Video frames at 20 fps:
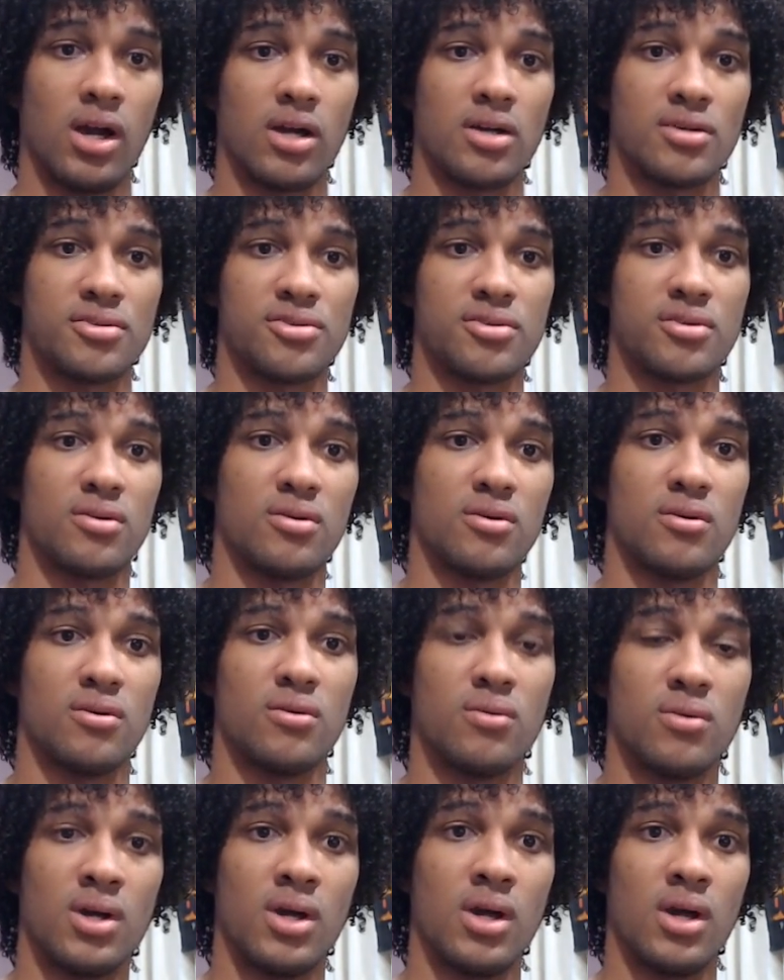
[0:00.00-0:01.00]

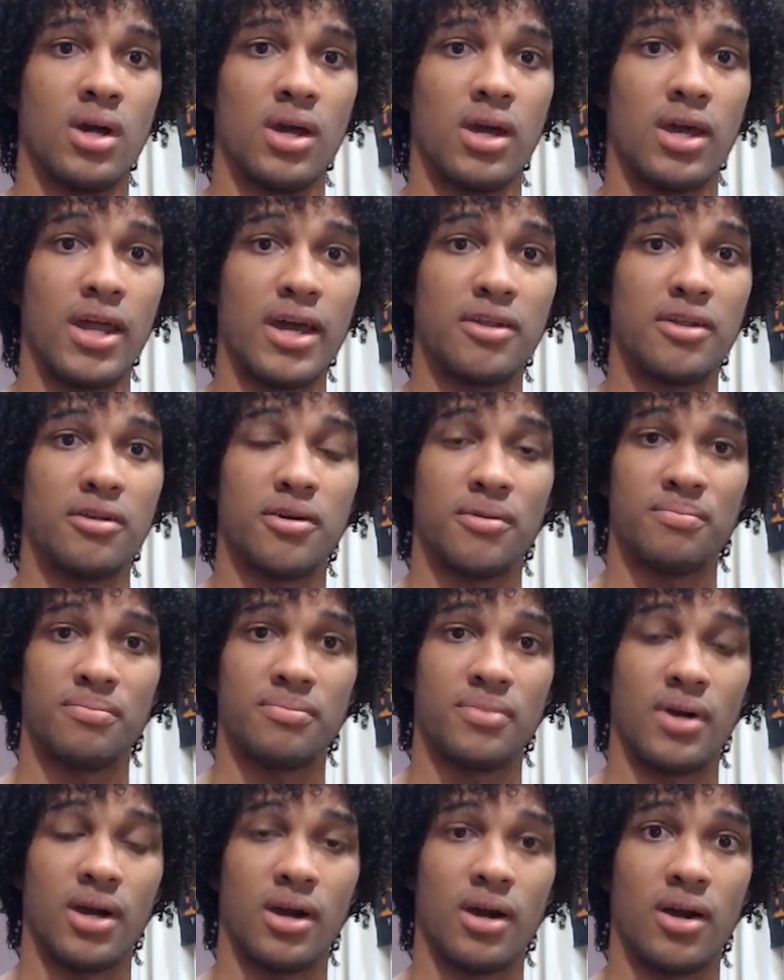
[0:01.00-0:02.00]
So it ended
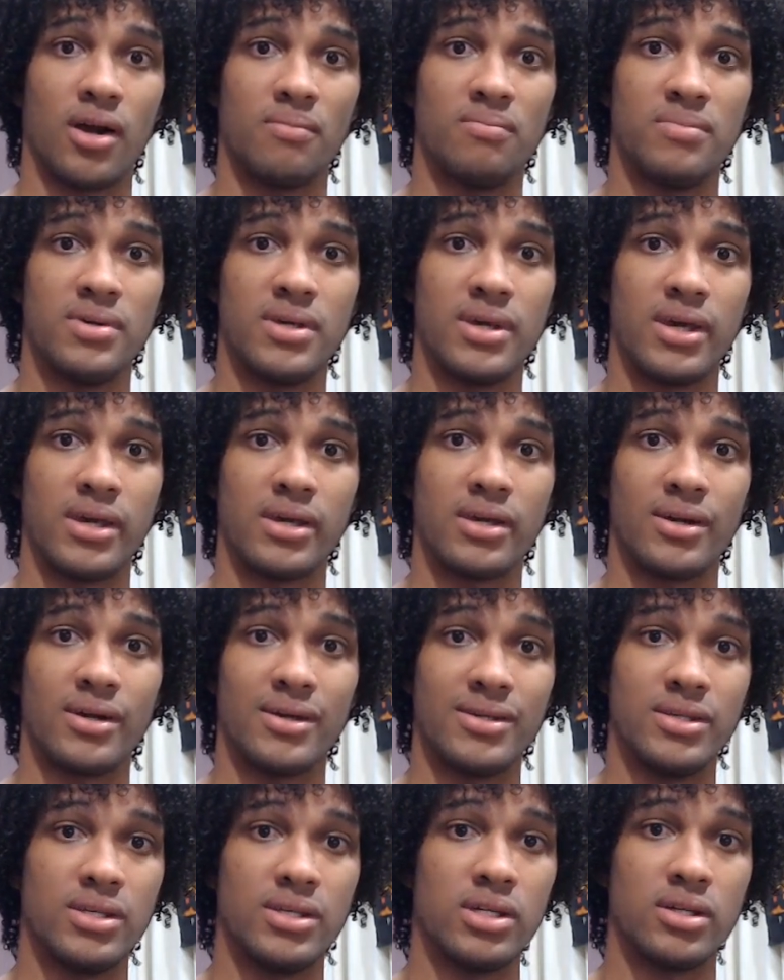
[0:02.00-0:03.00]
up being a
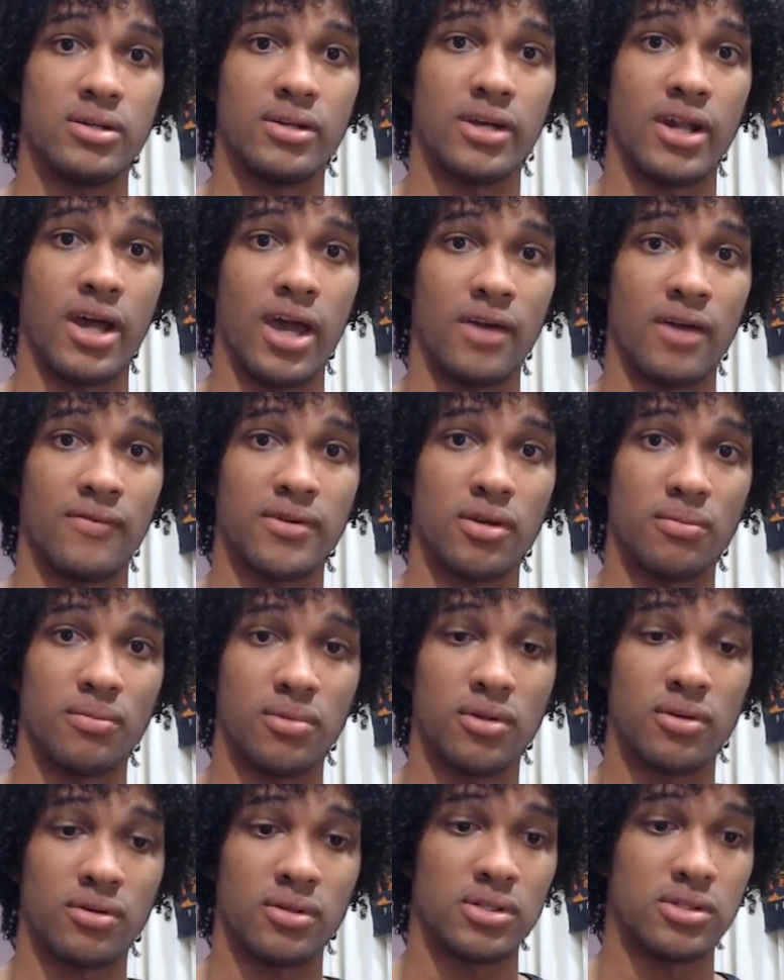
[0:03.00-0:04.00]
year that I haven't
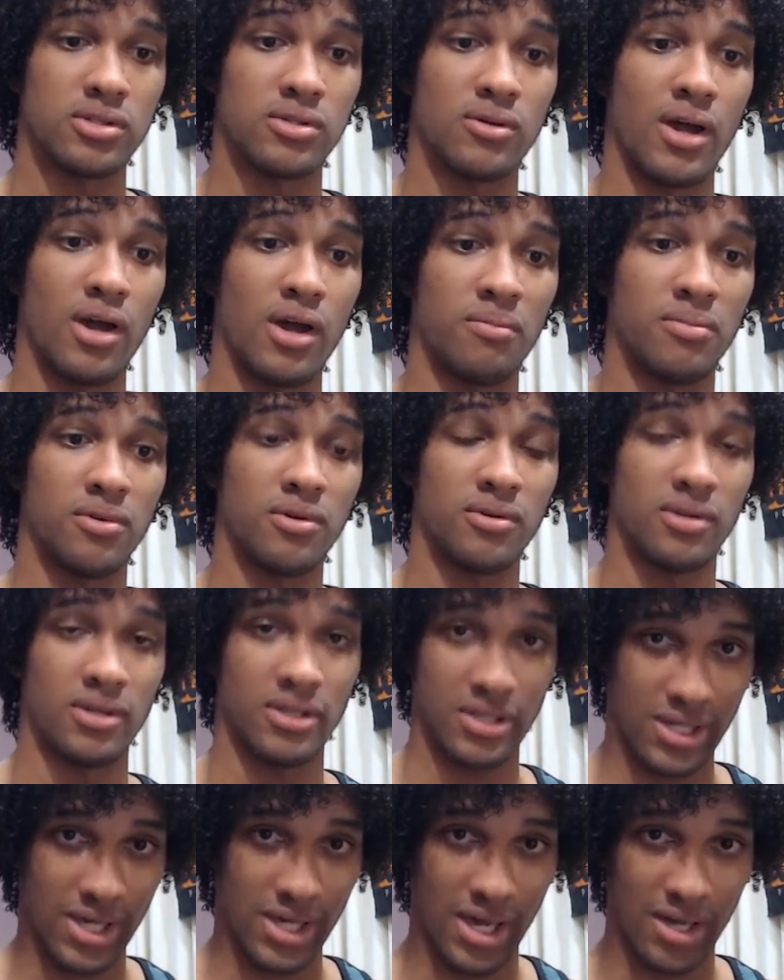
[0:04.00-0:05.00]
uploaded, so I uploaded
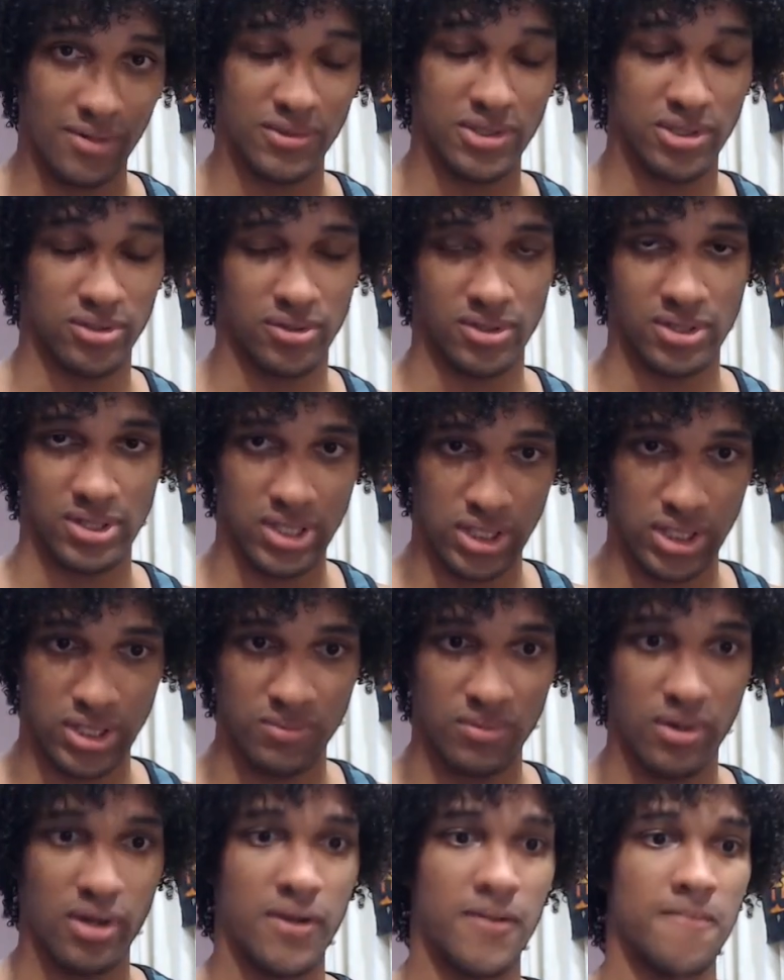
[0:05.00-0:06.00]
again, which was 6
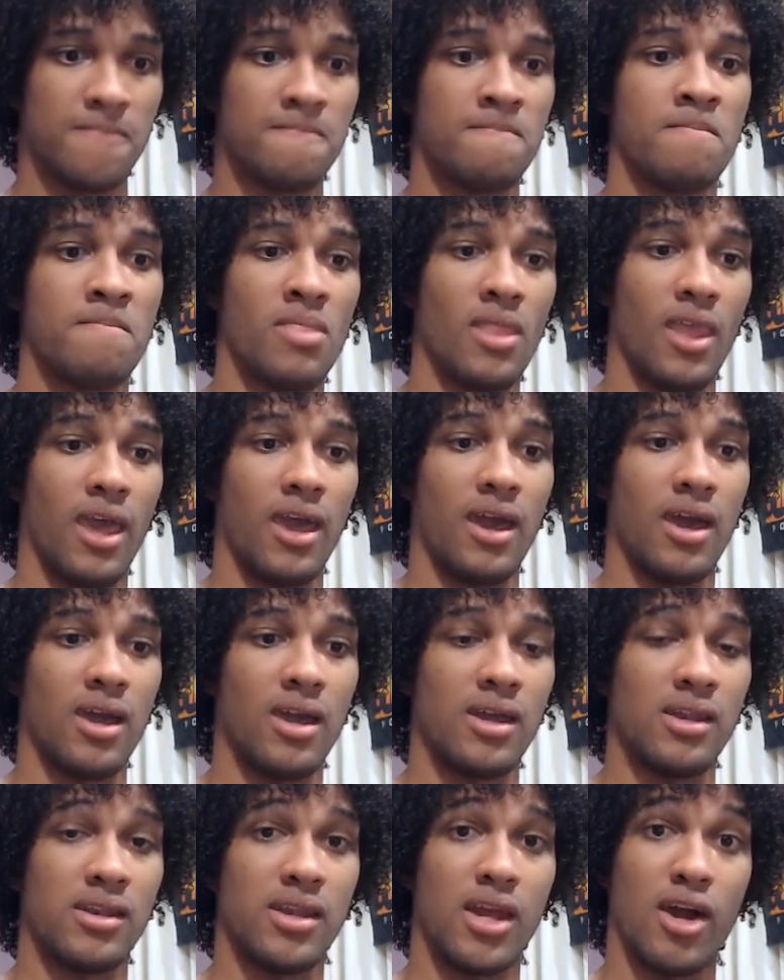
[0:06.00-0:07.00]
months.
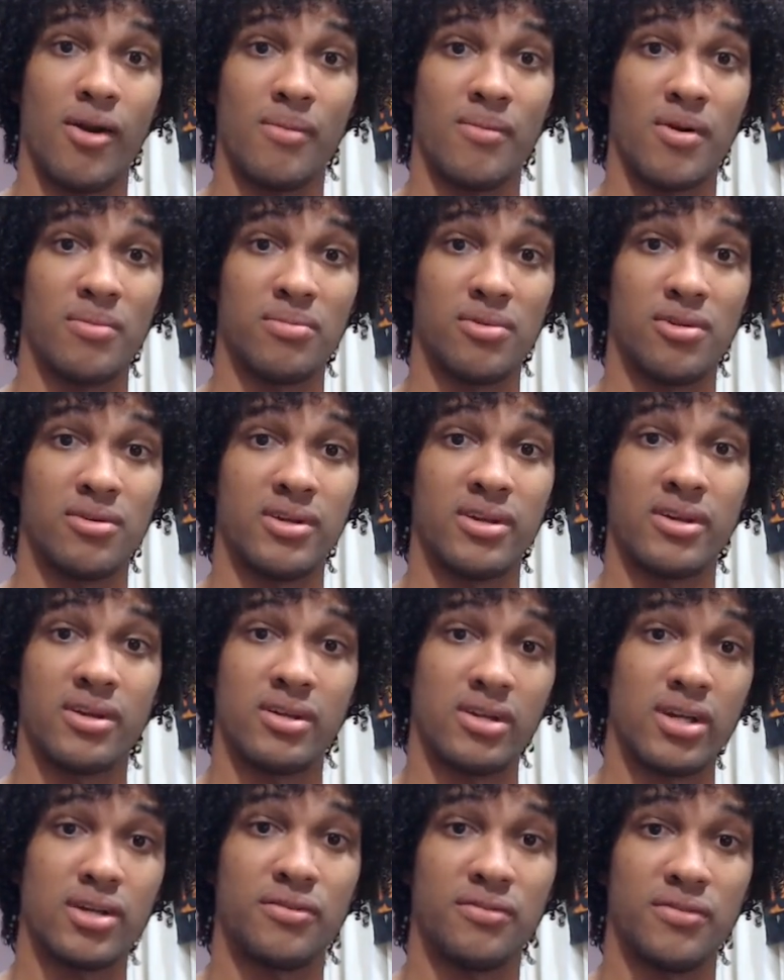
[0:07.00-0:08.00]
And now I'm uploading
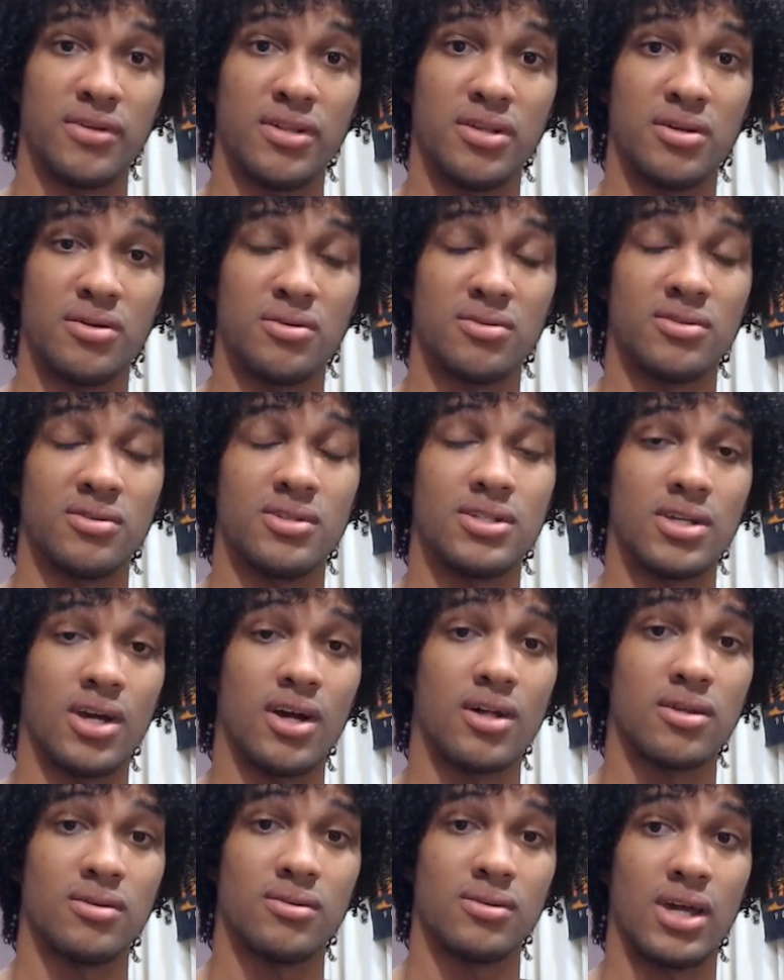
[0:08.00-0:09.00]
another video to
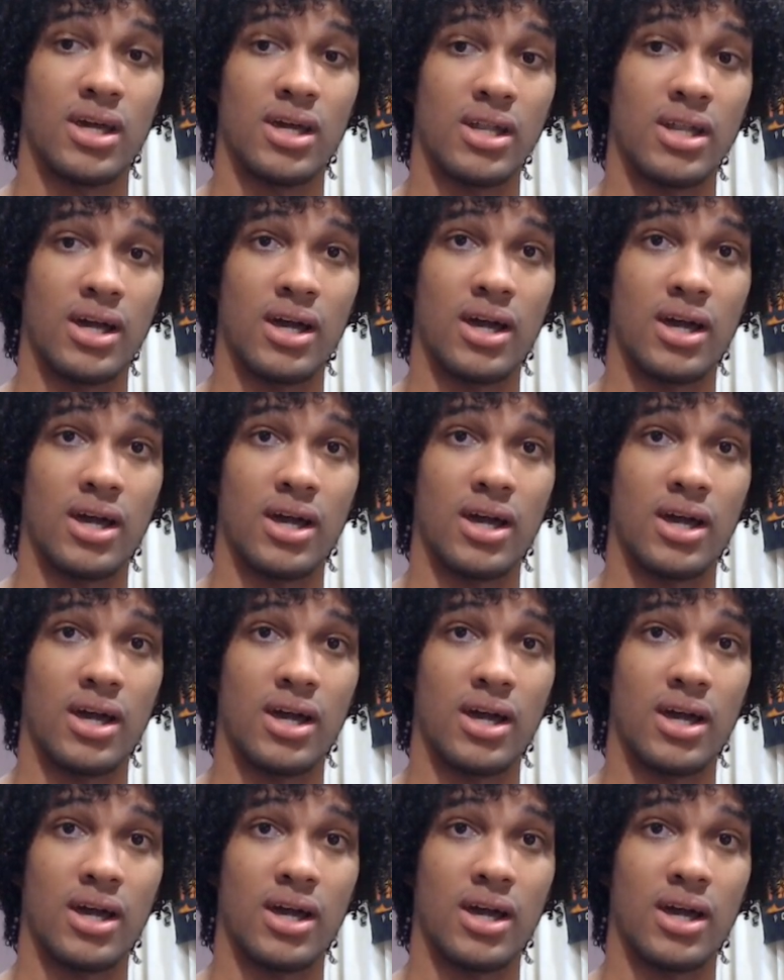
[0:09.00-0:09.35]
tell you that